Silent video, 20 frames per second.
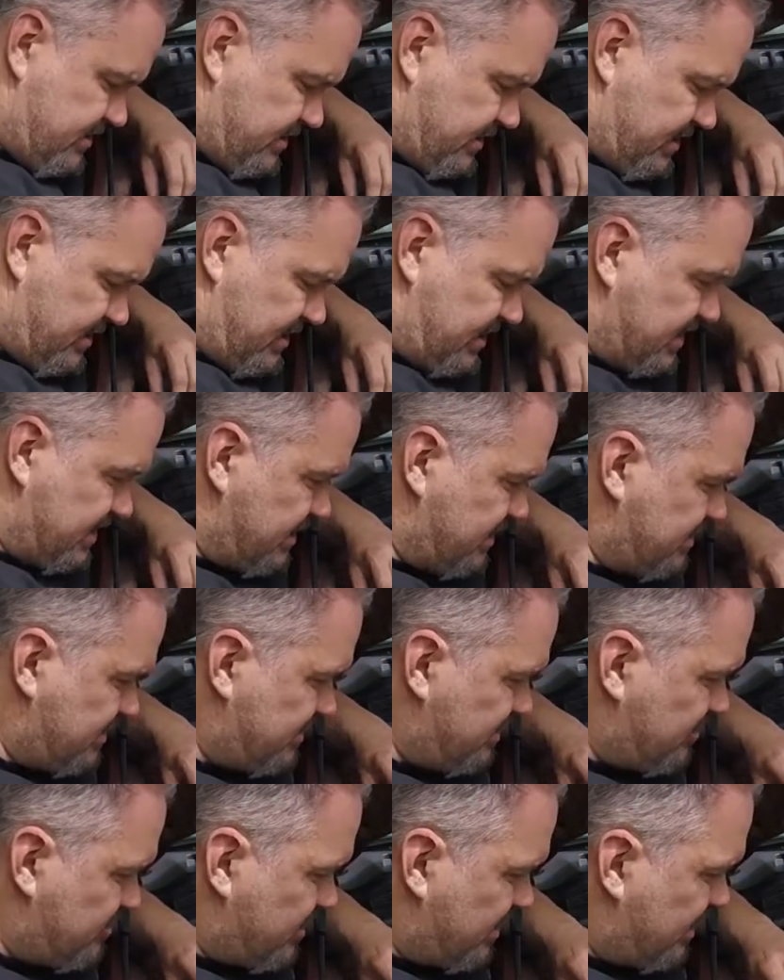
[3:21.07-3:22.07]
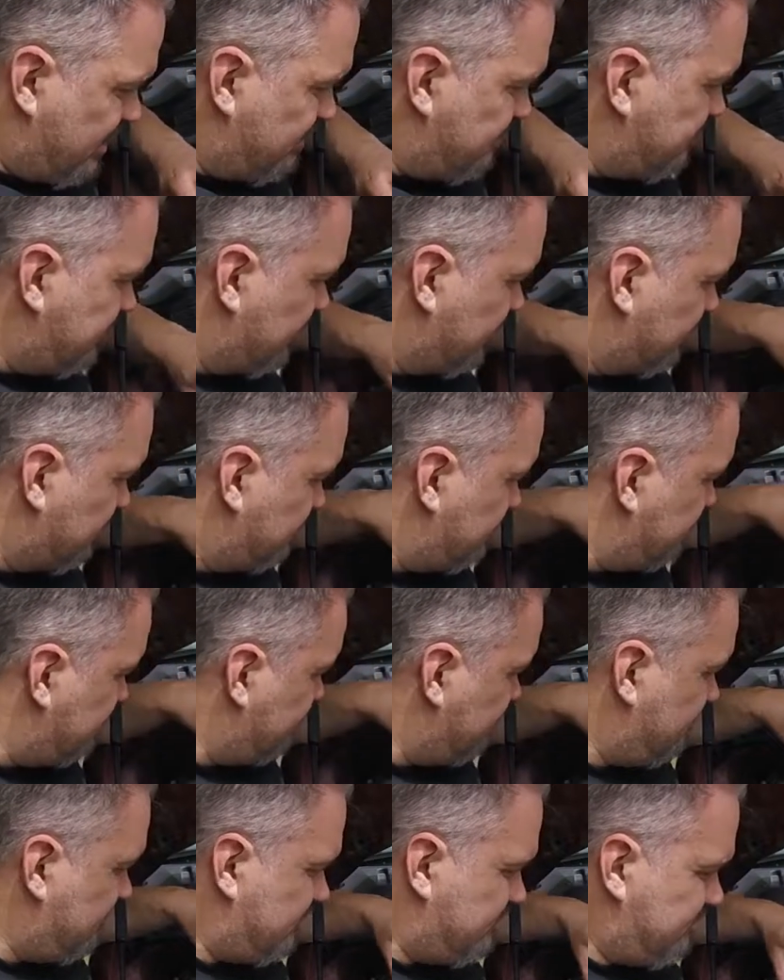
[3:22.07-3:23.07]
and then you have your,
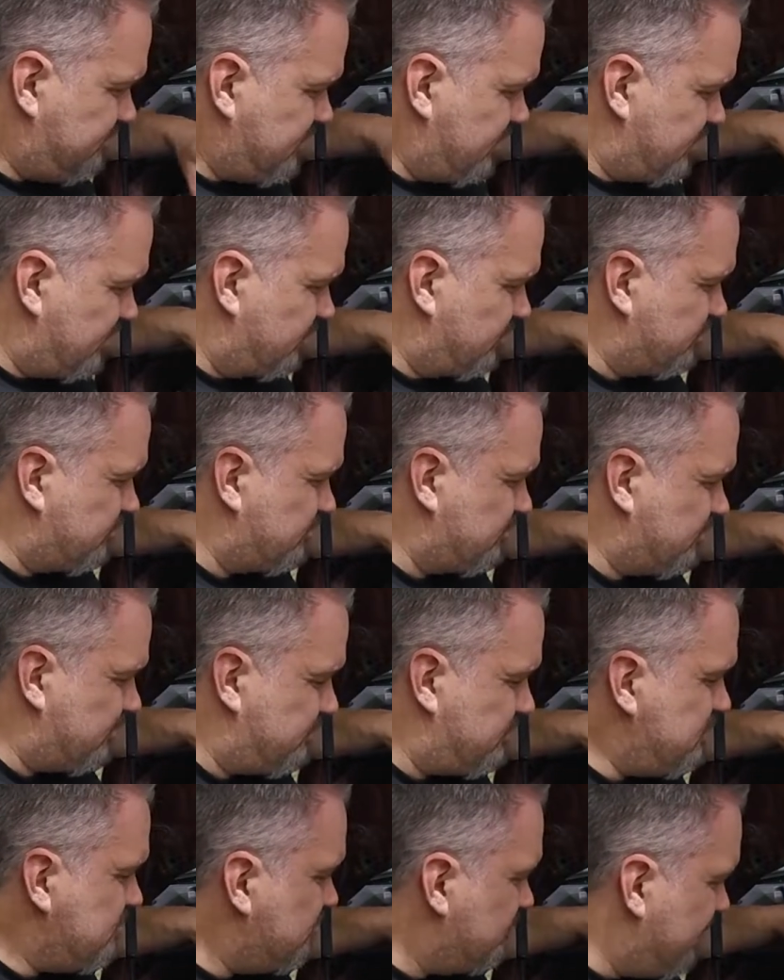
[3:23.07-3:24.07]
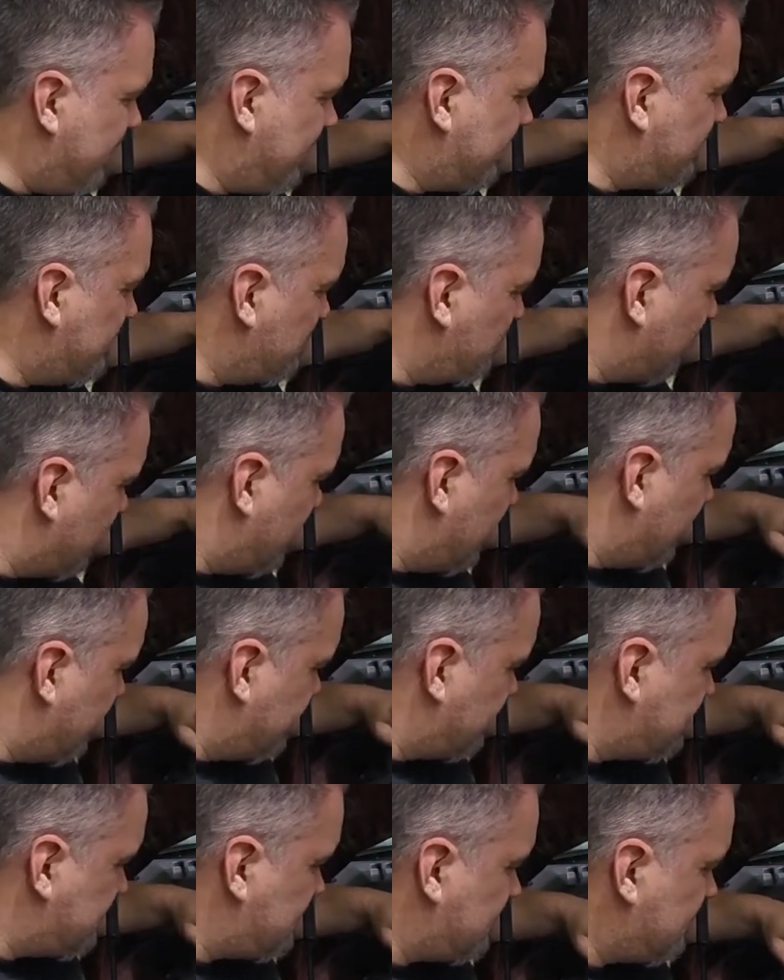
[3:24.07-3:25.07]
a few vacuum
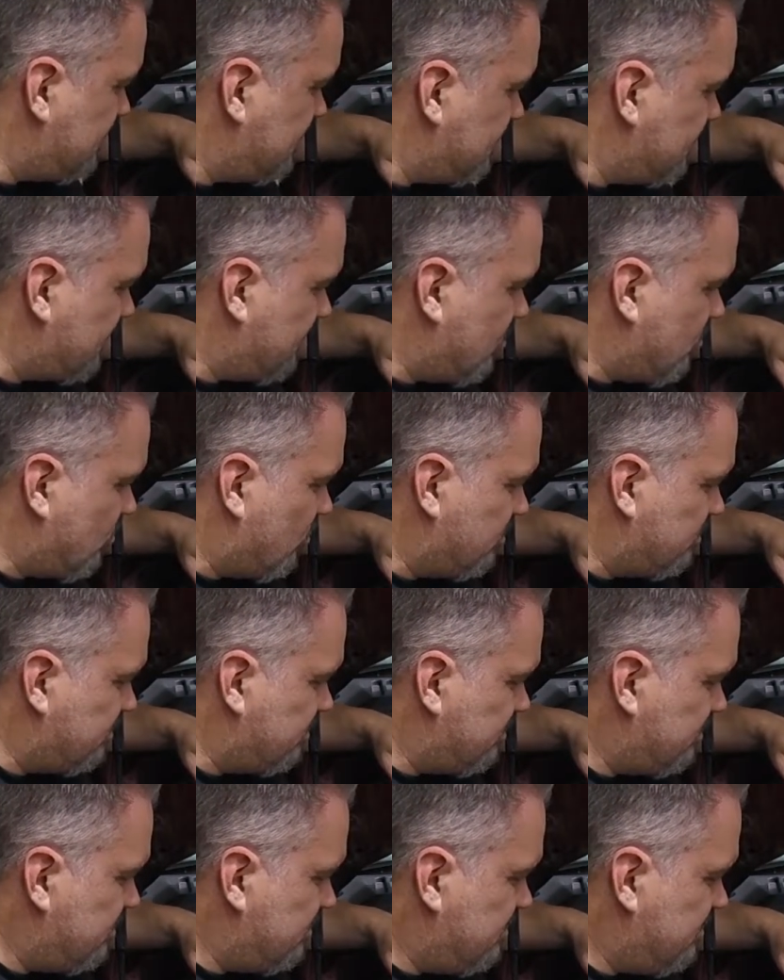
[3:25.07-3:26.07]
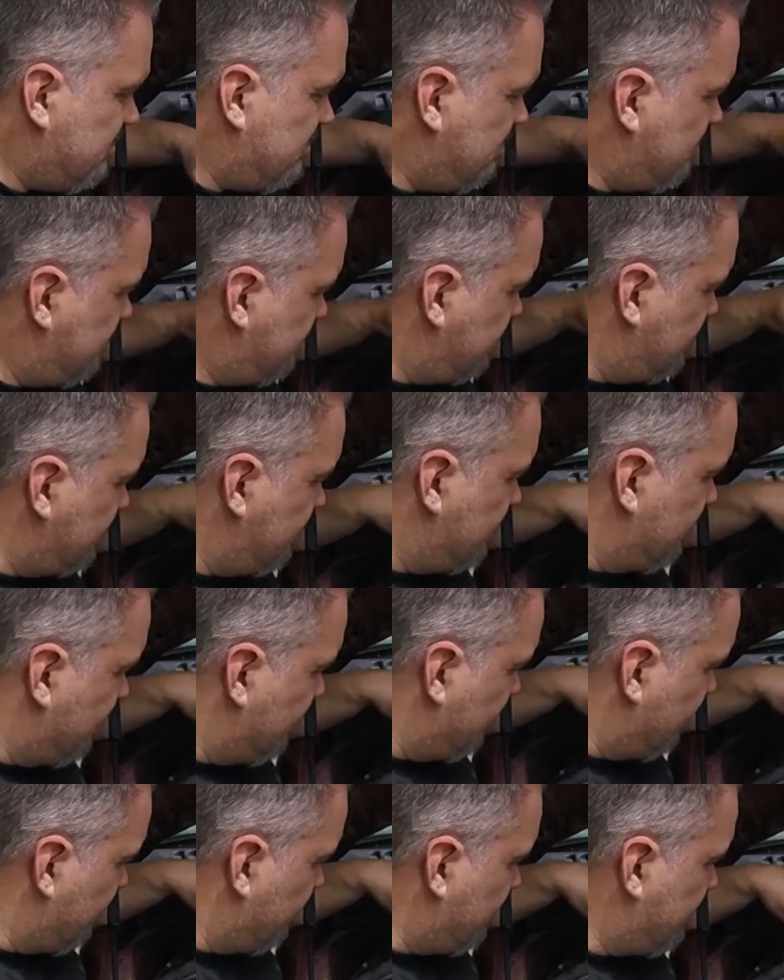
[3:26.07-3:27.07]
lines going to
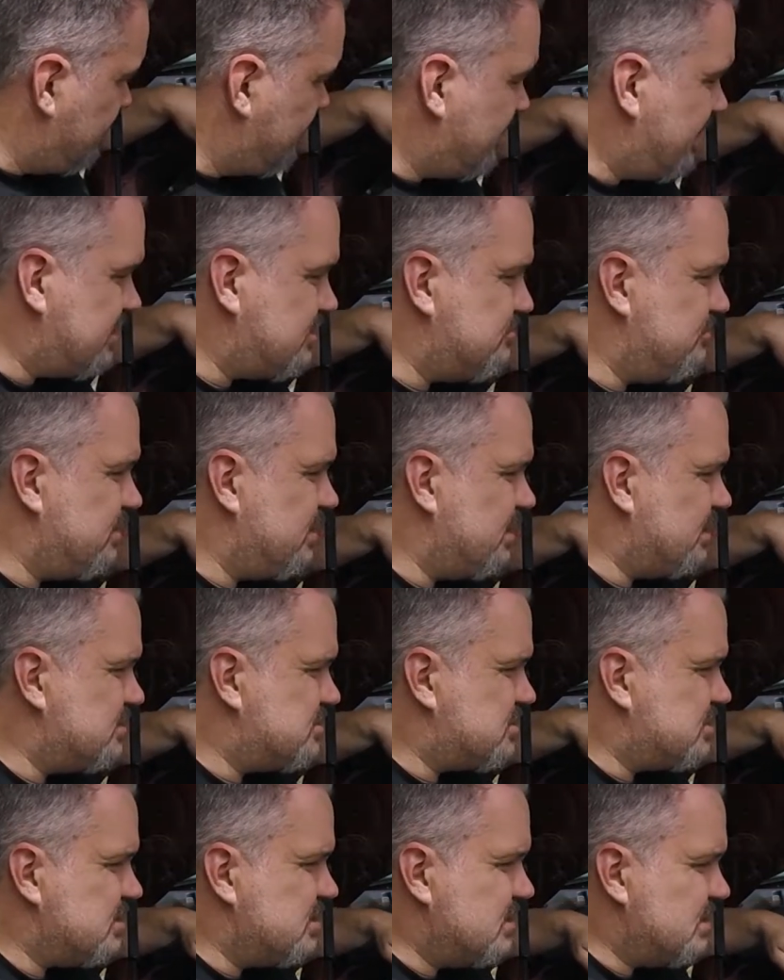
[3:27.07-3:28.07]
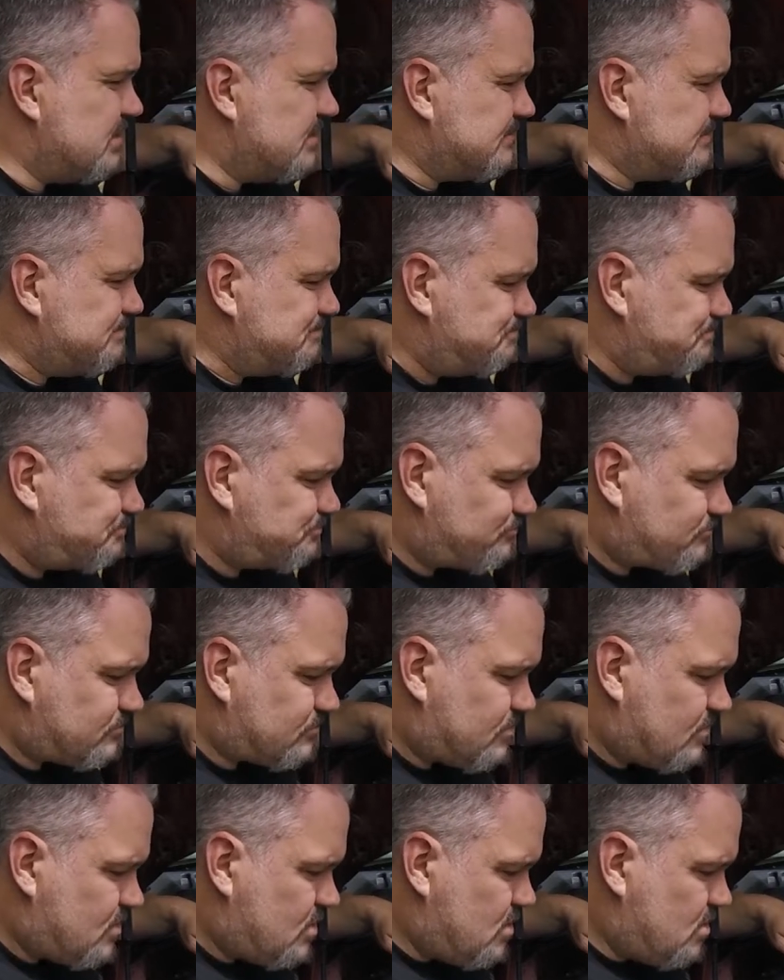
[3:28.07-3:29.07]
your HVAC.
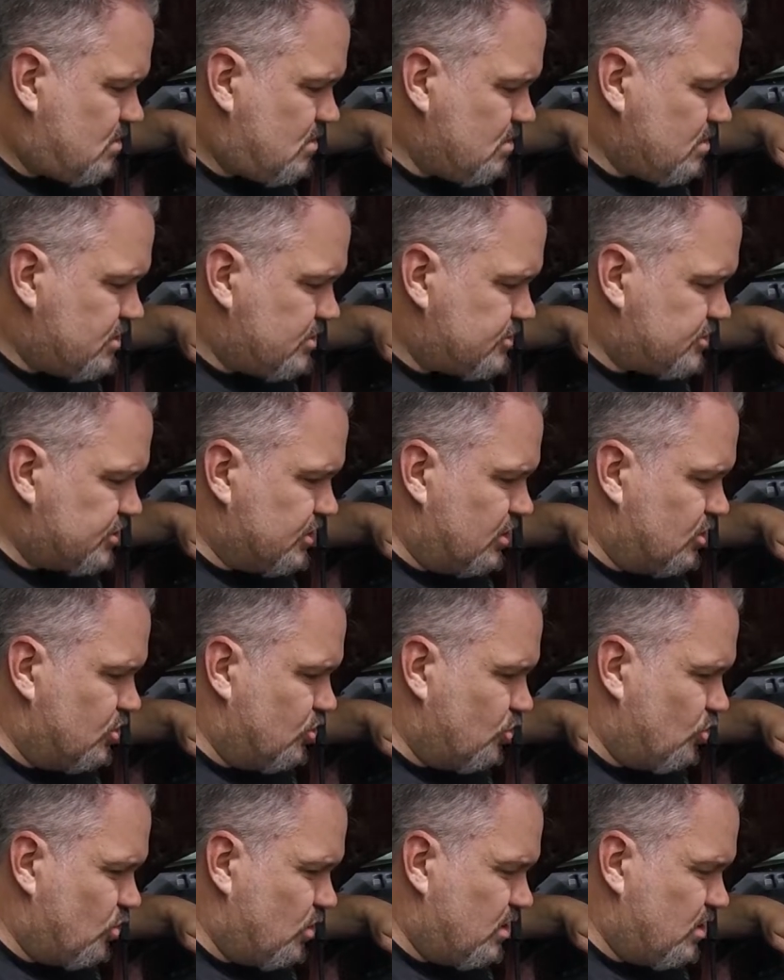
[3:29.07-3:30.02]
So